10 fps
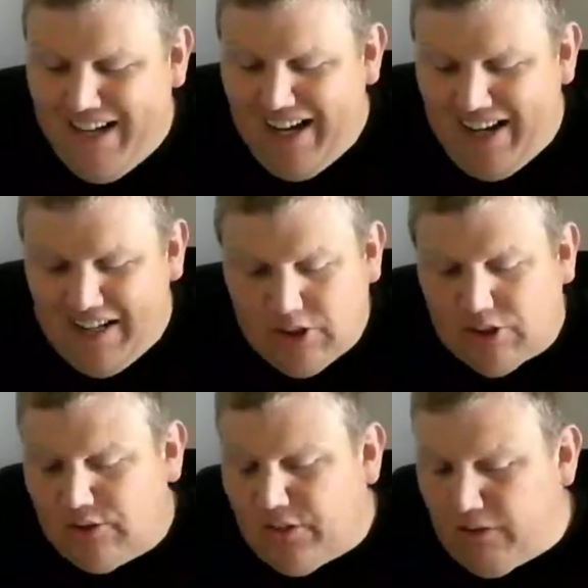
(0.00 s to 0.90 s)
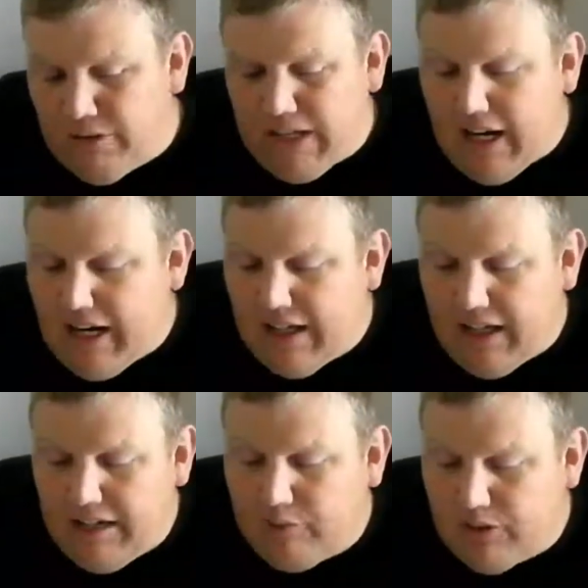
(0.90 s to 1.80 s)
Houston's favored by 9. I
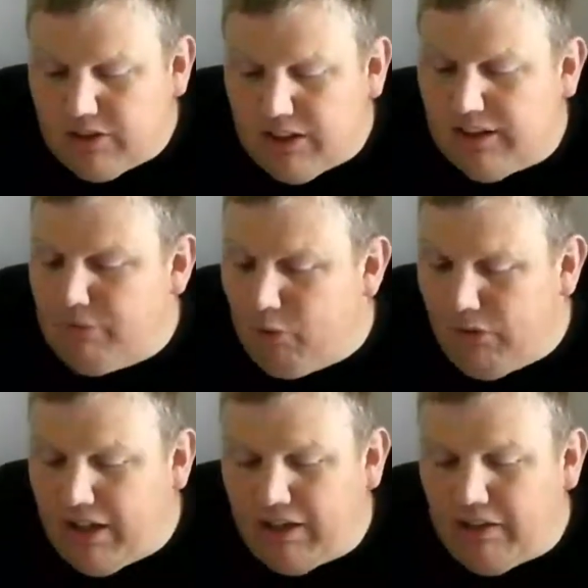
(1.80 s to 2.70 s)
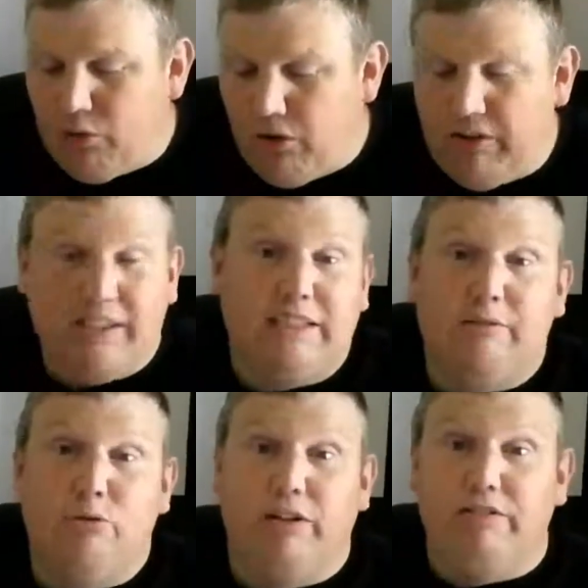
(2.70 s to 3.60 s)
am going to take them to win. I think one of these
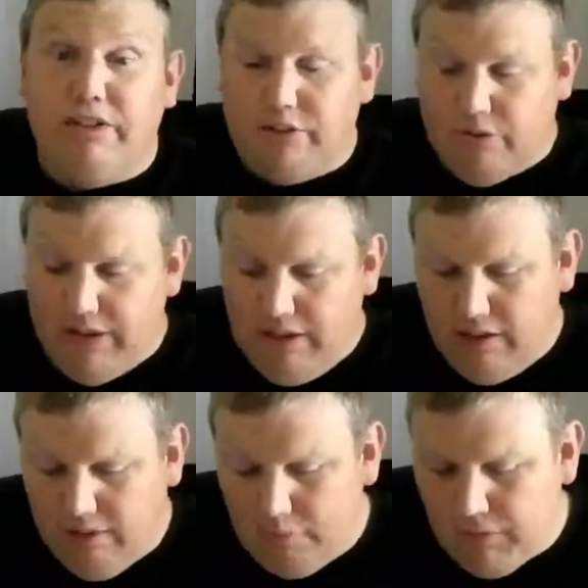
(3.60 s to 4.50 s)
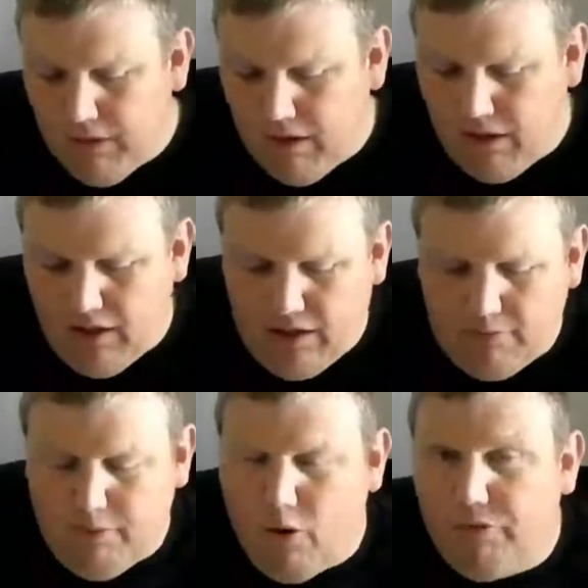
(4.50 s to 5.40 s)
teams will get a victory.
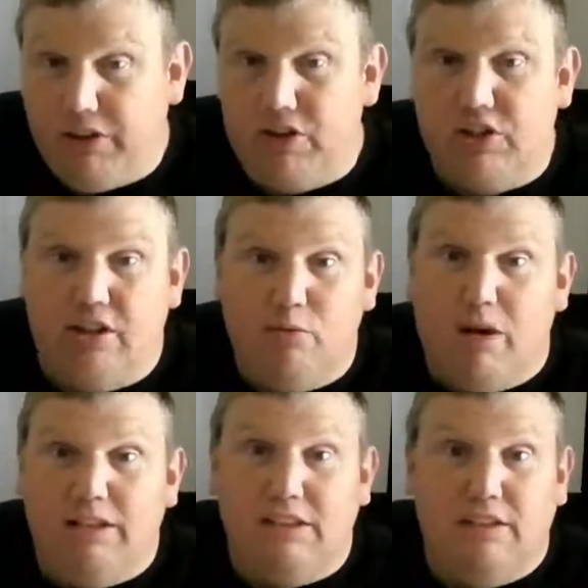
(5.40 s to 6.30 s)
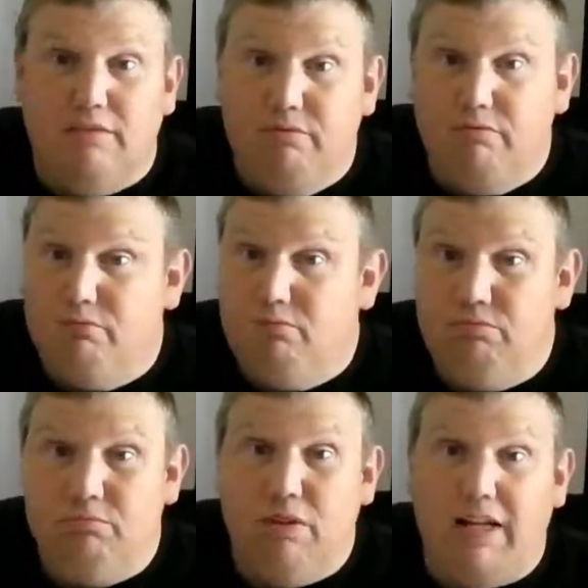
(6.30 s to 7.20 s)
Hopefully Deshaun Watson
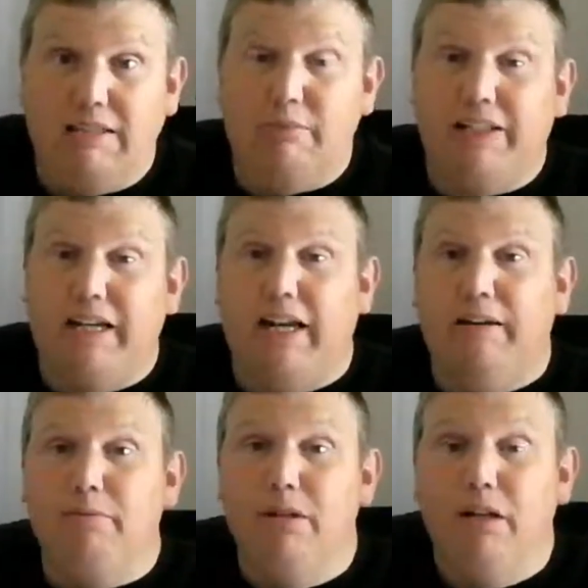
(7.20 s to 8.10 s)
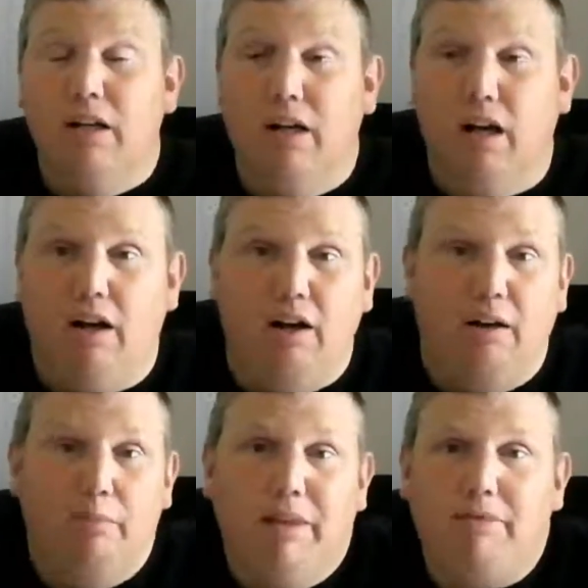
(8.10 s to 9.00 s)
has a big game,
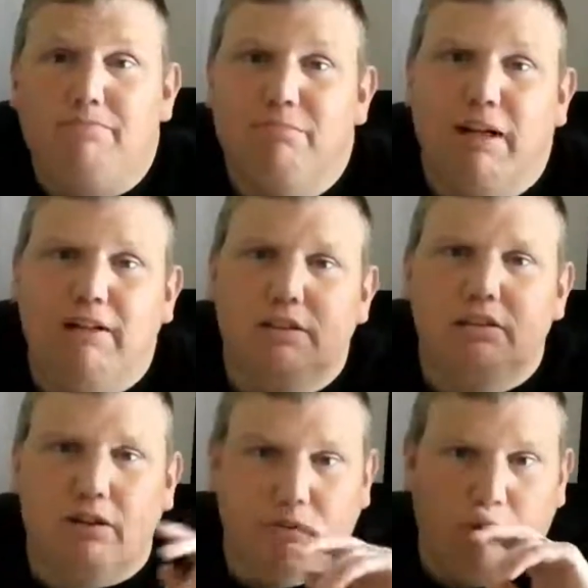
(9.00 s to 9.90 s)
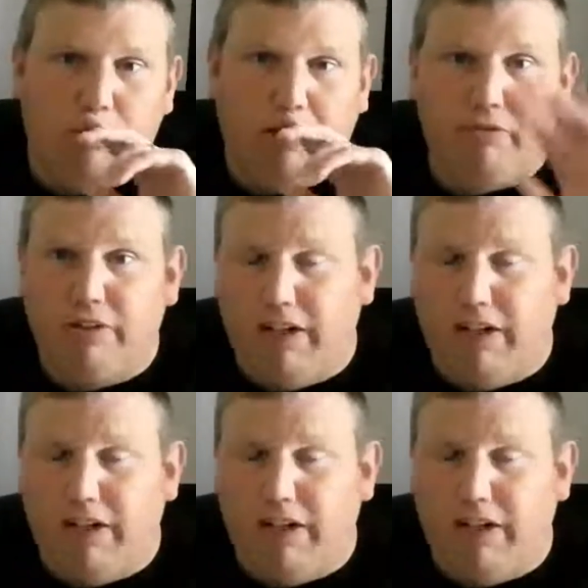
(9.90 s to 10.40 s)
my starting quarterback for